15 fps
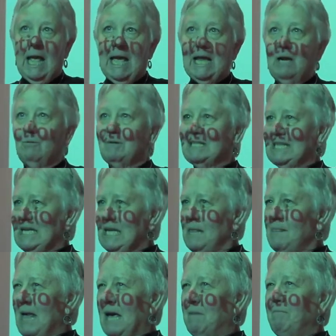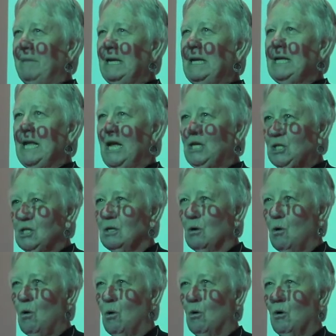And it was in that mediation
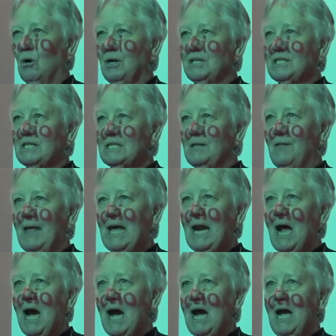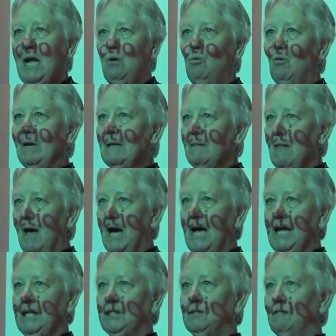course that I
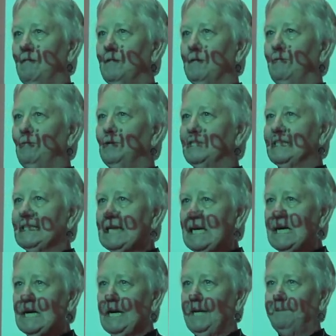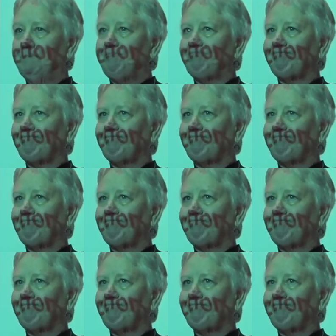realized for the first time